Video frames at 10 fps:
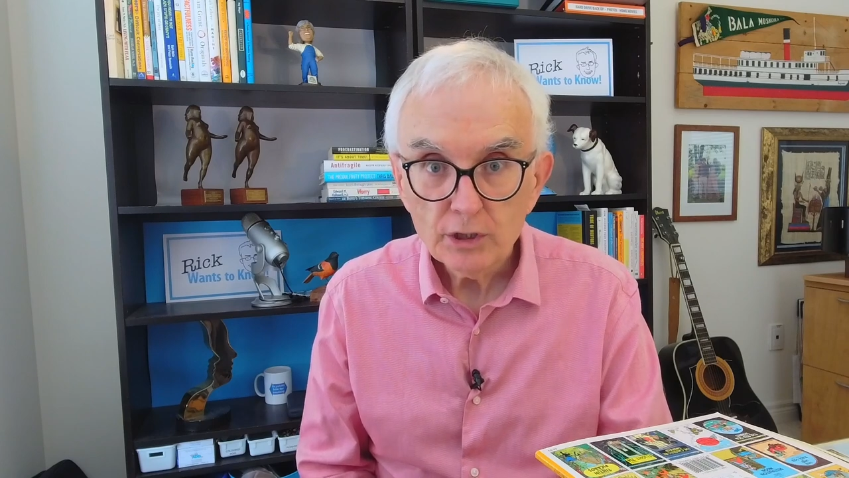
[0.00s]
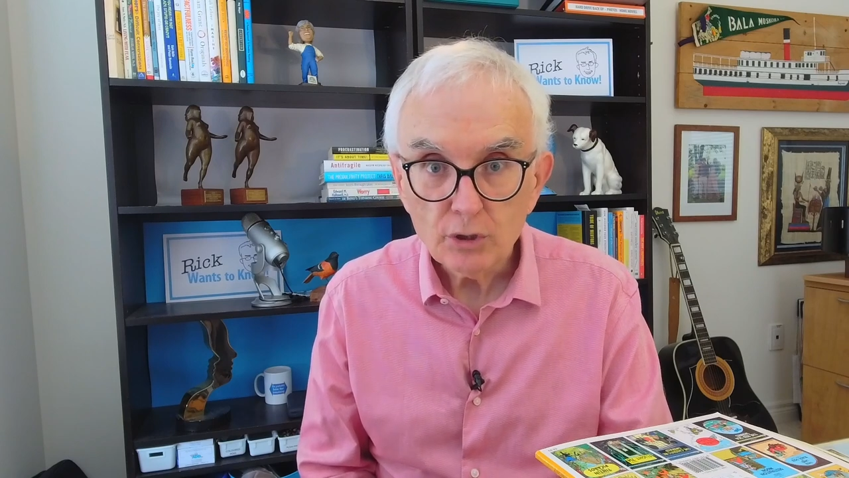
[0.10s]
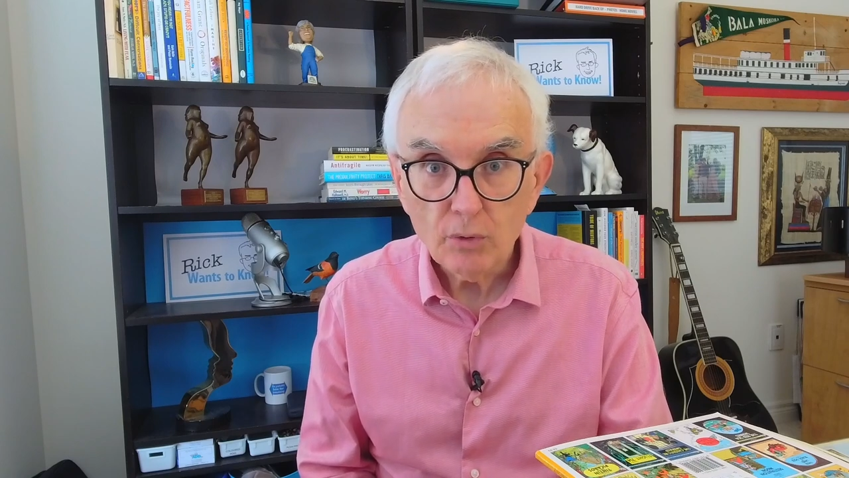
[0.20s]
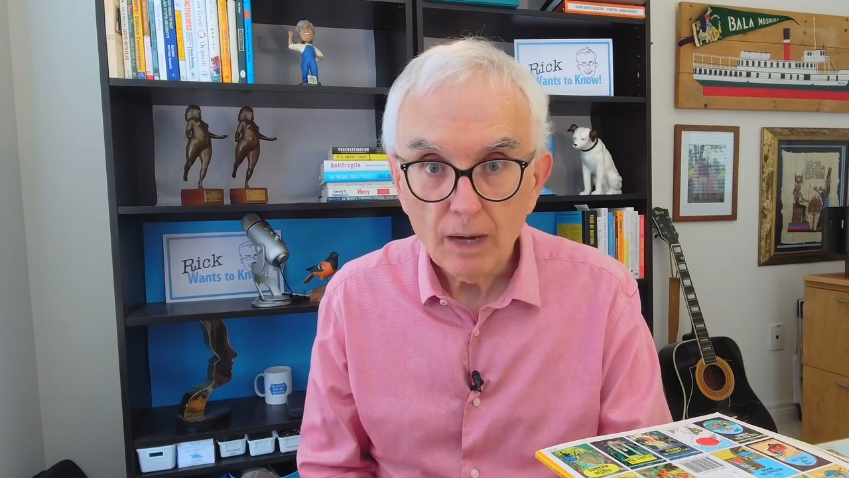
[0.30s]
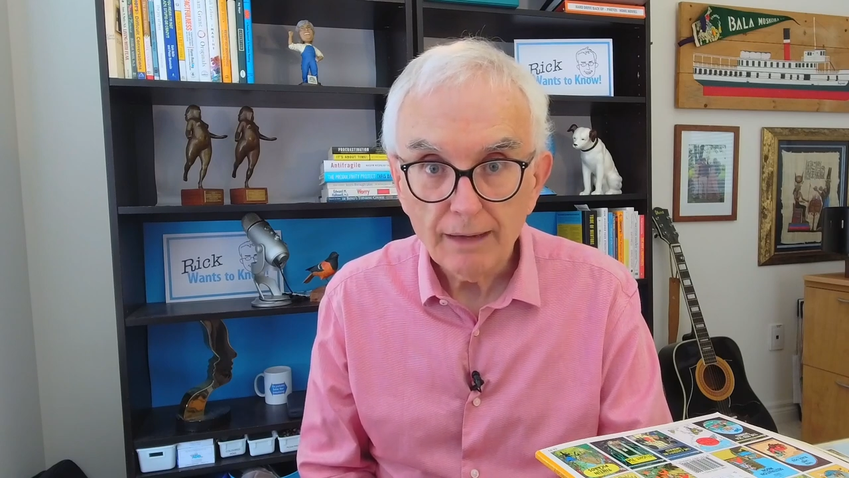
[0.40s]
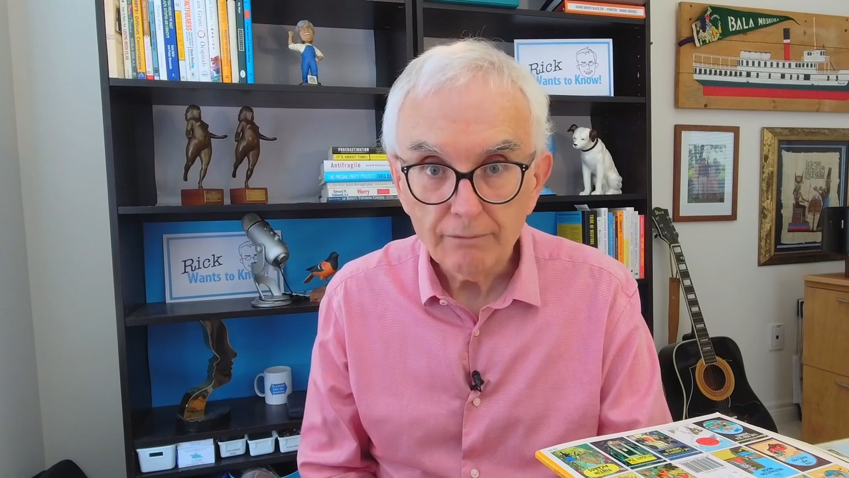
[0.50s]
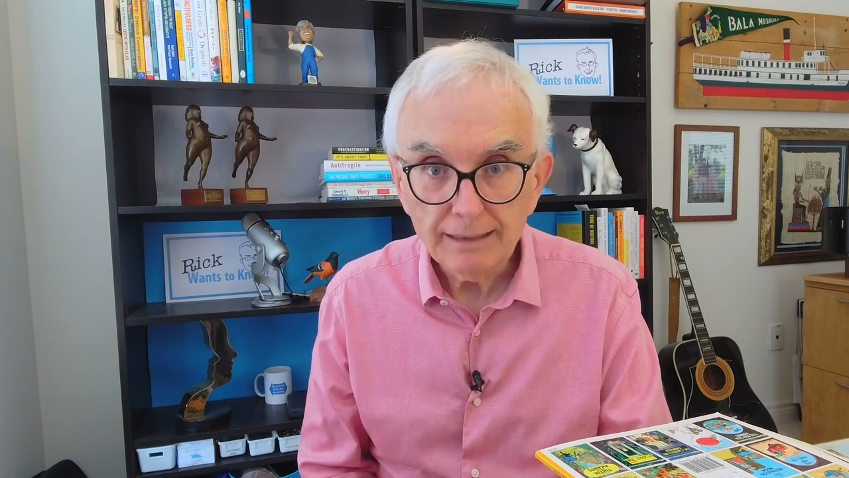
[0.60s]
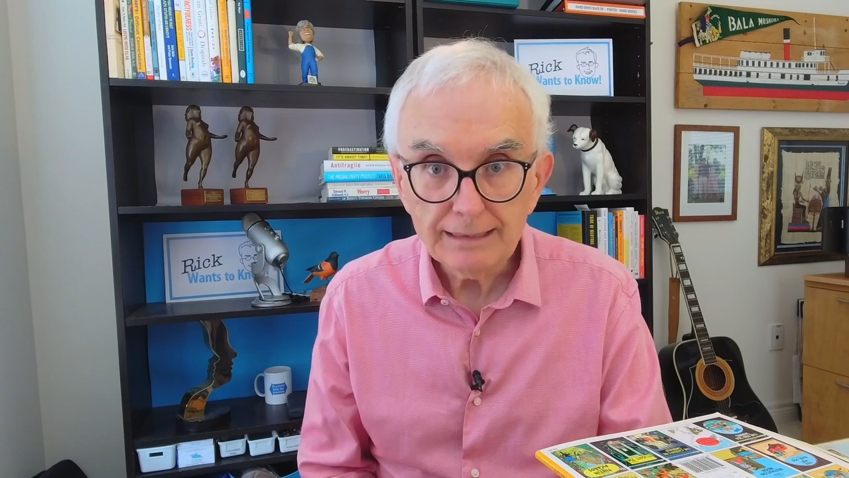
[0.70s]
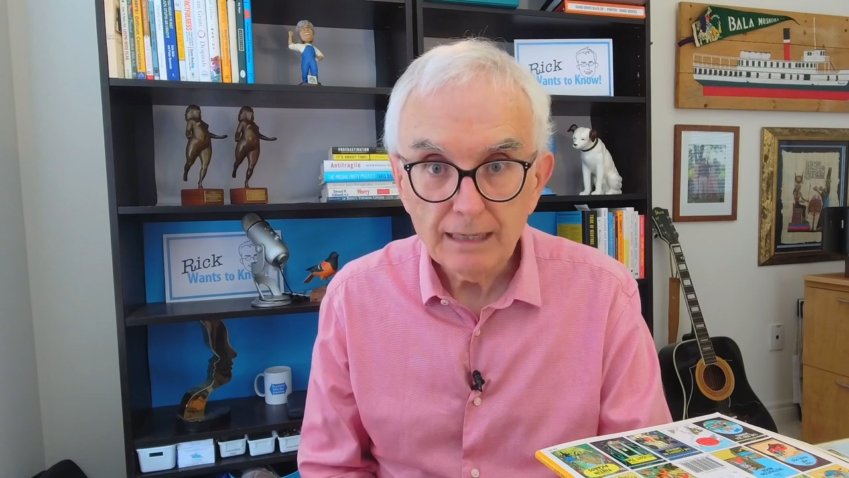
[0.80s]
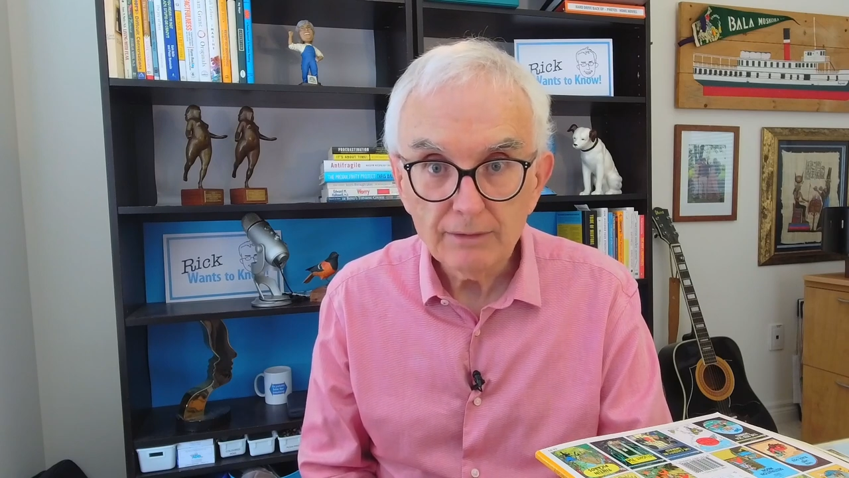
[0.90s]
So I
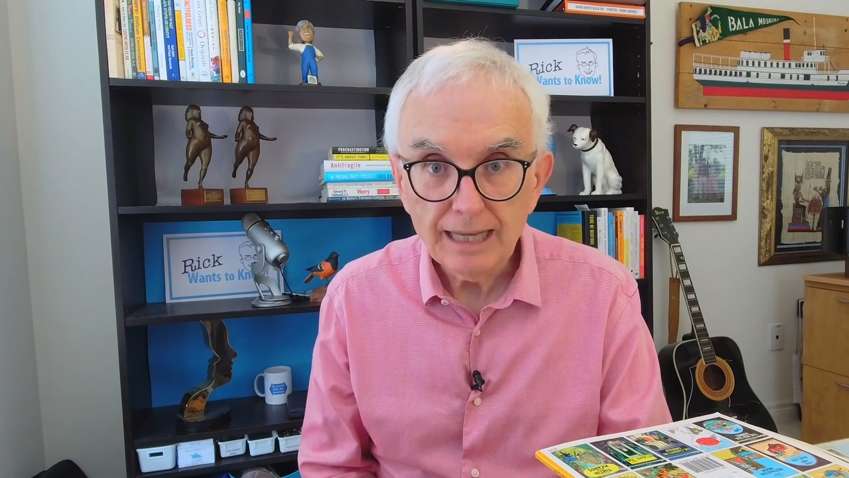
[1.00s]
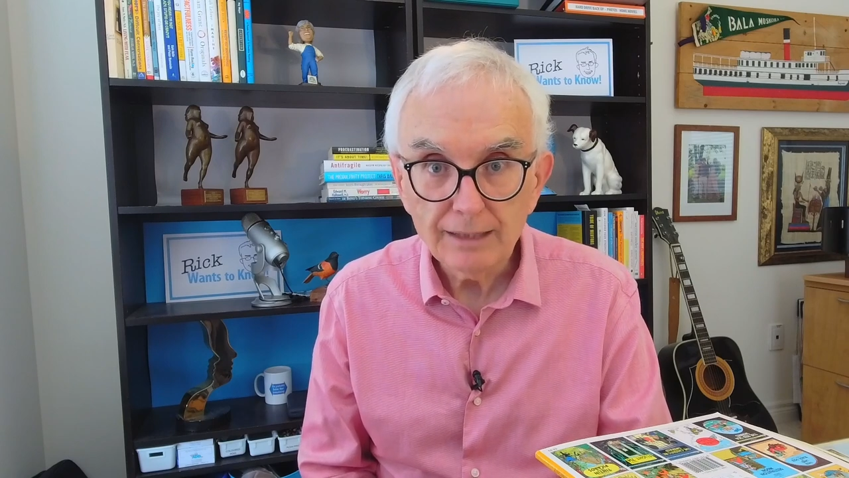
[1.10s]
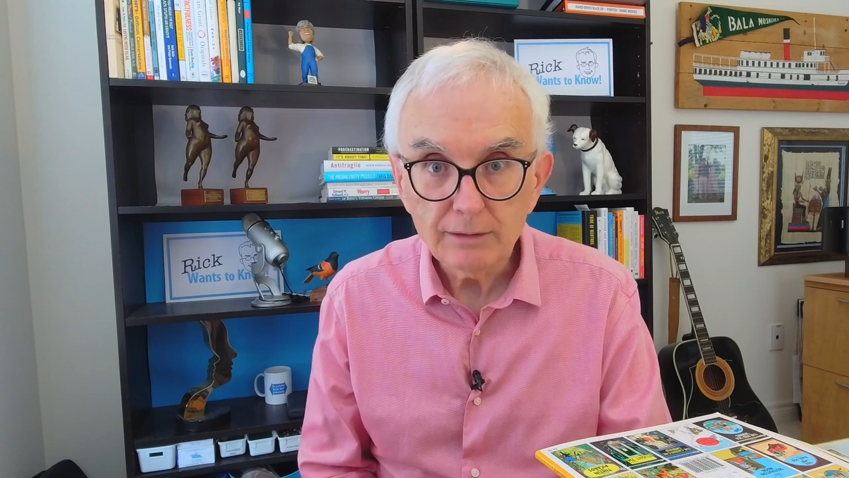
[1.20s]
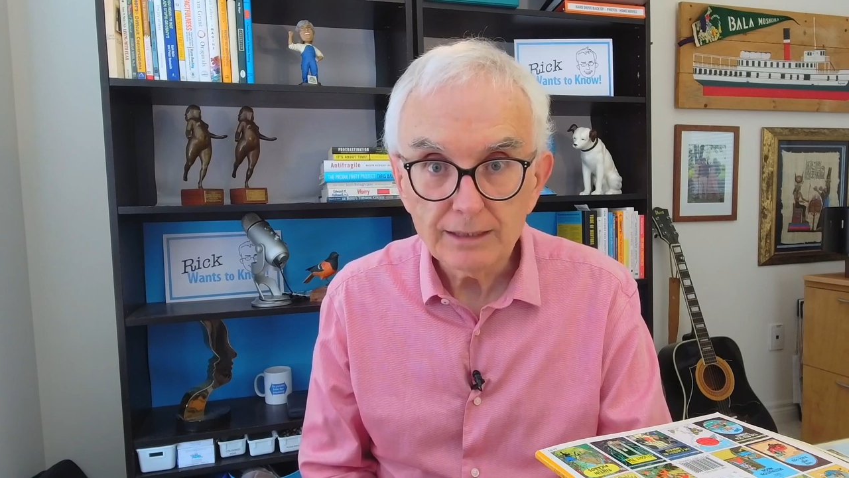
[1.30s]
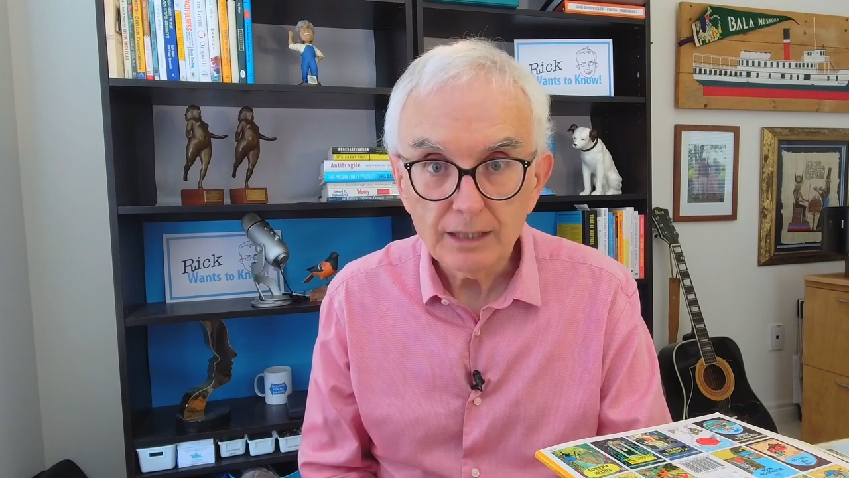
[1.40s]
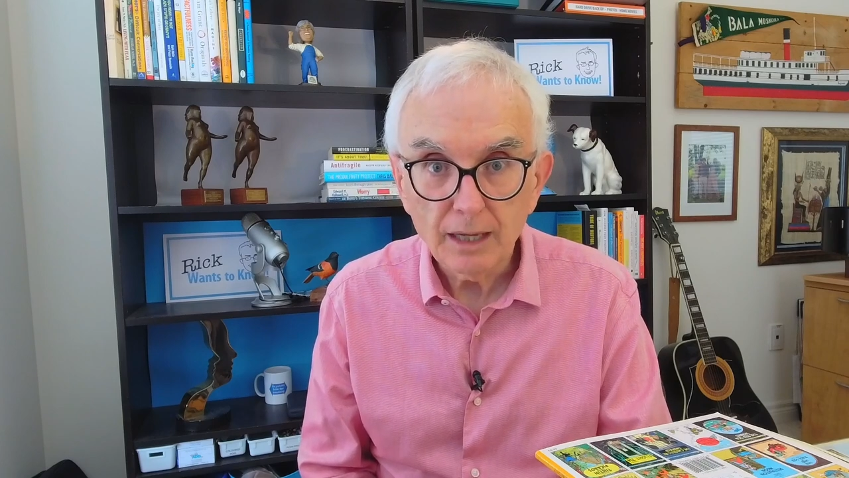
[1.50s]
write down the address and